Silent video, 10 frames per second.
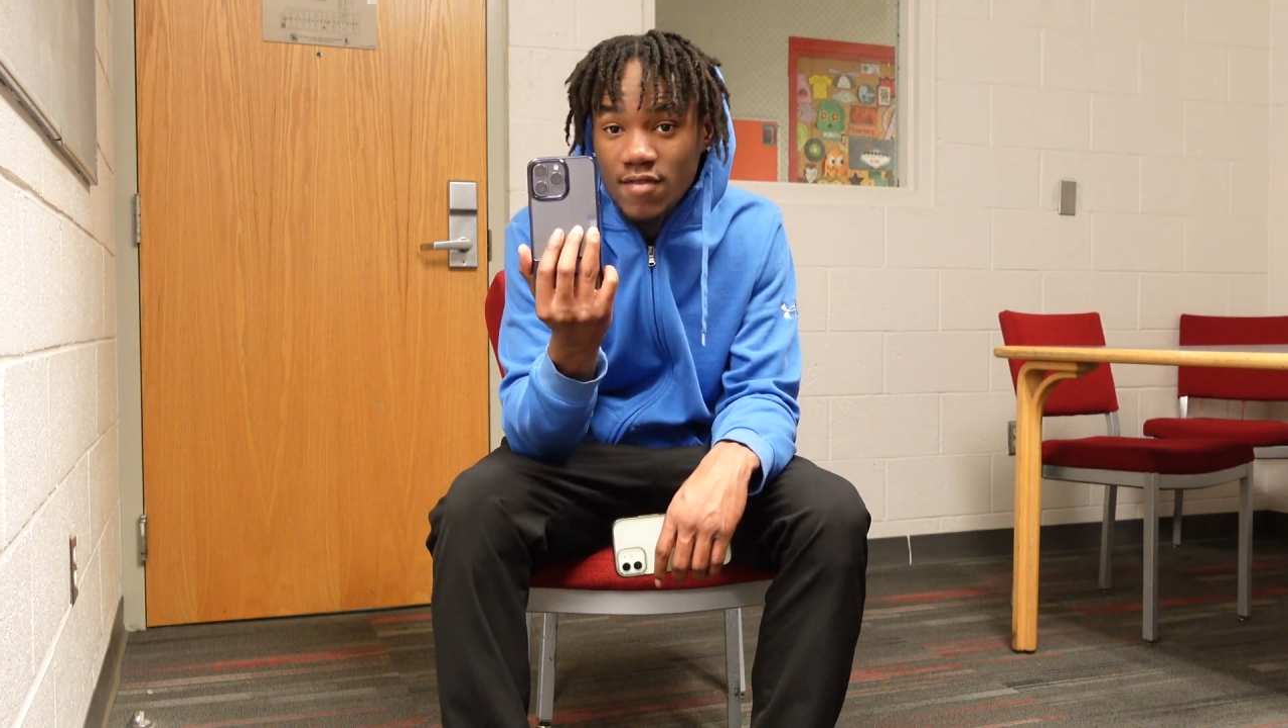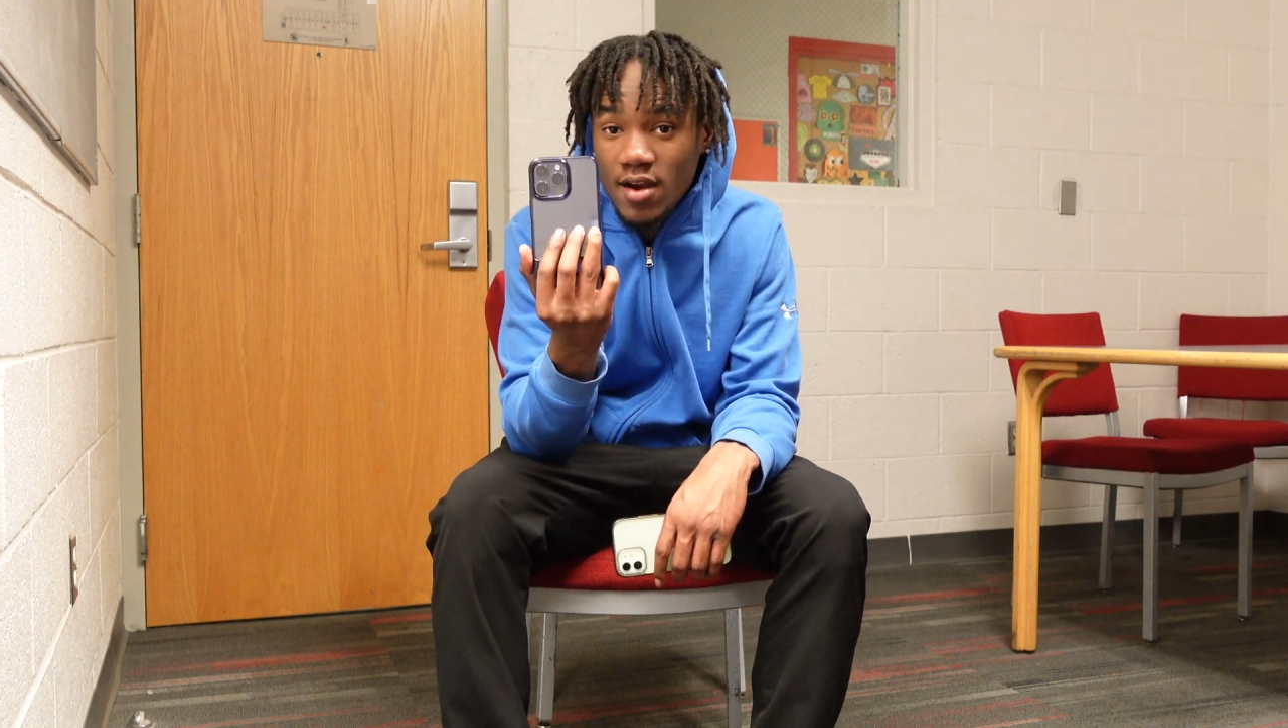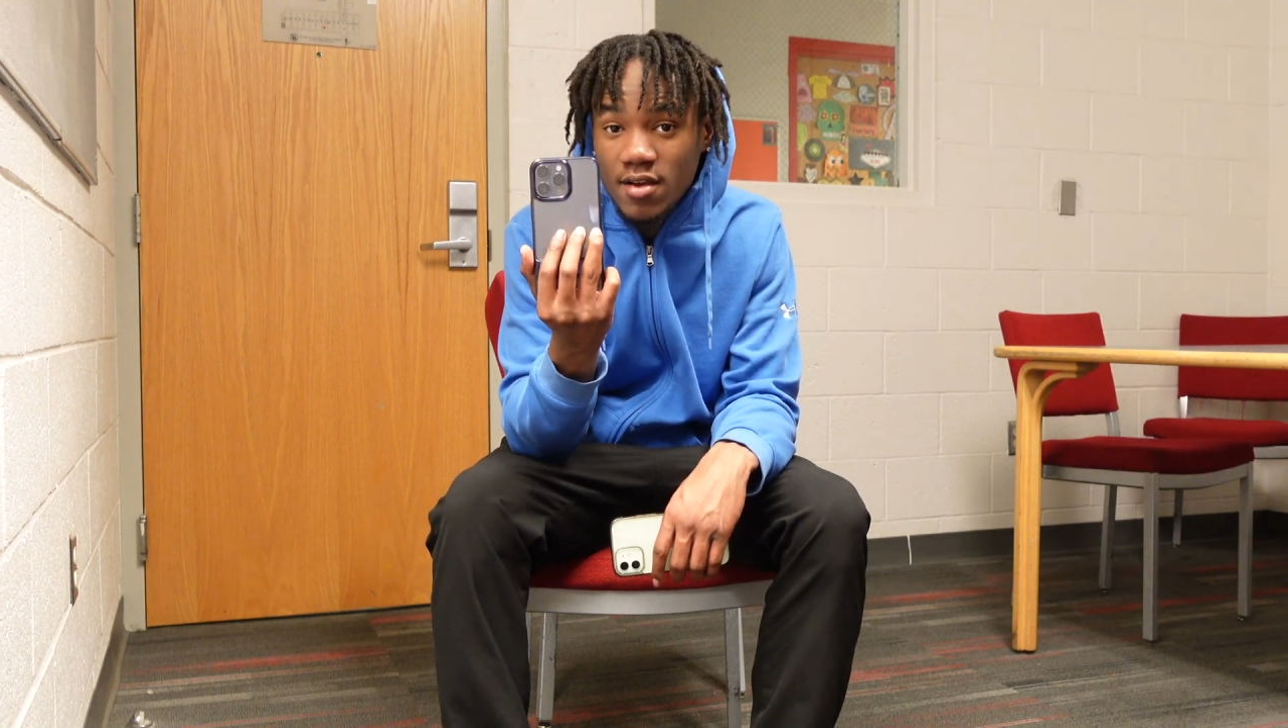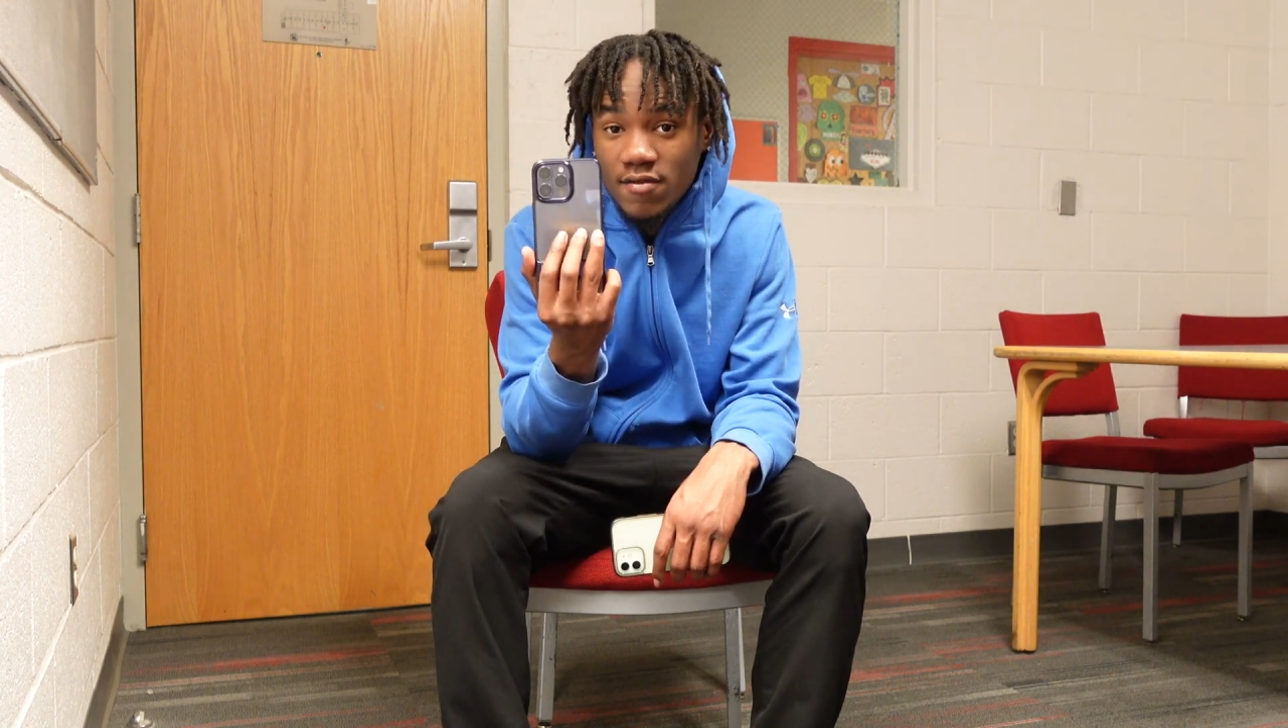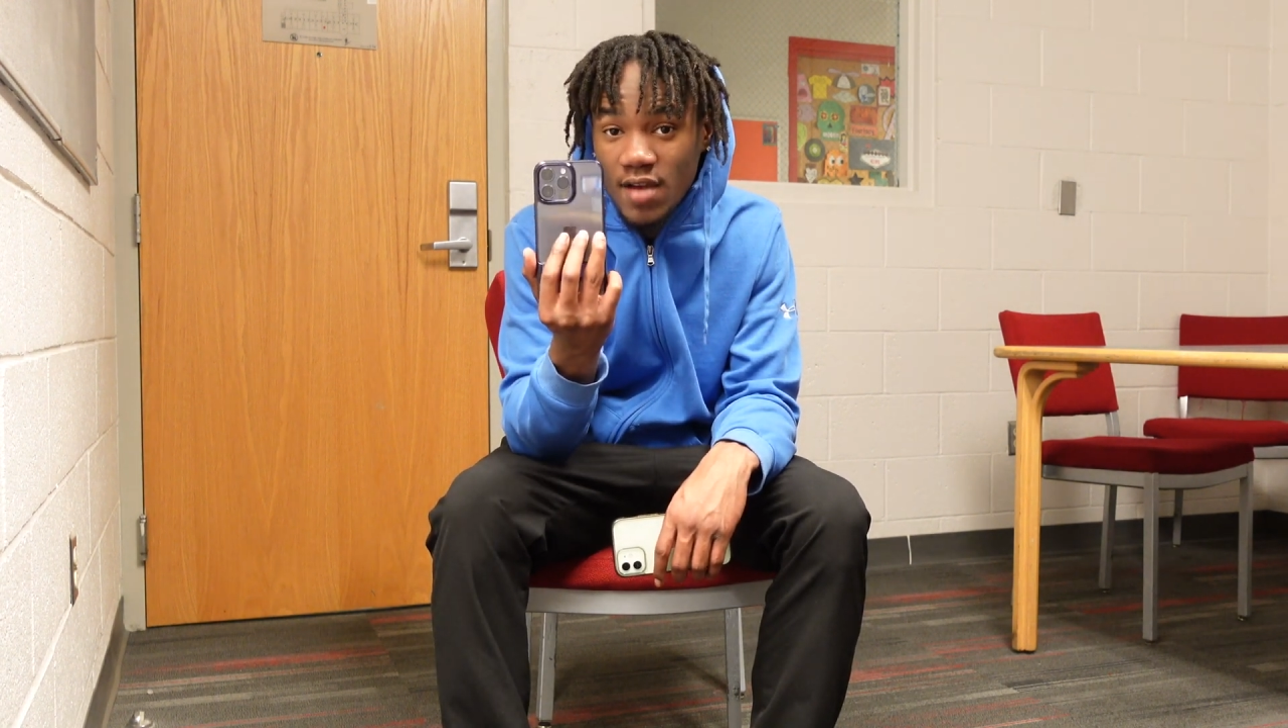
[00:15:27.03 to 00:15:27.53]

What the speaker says: very